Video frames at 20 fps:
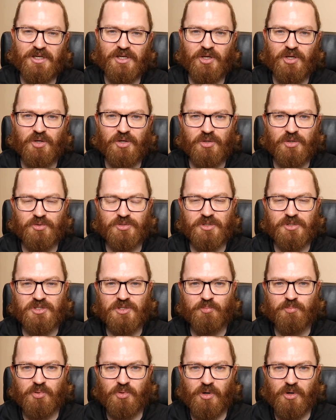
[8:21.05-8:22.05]
You can also
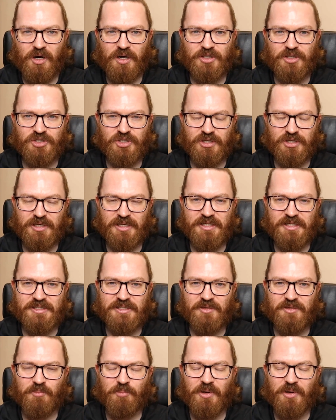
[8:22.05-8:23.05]
support our
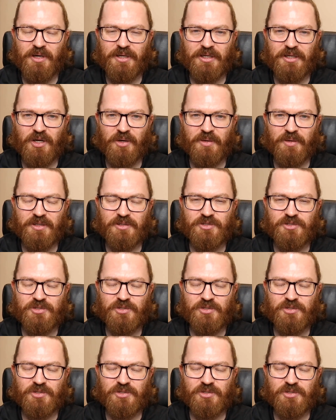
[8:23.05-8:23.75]
journalism by going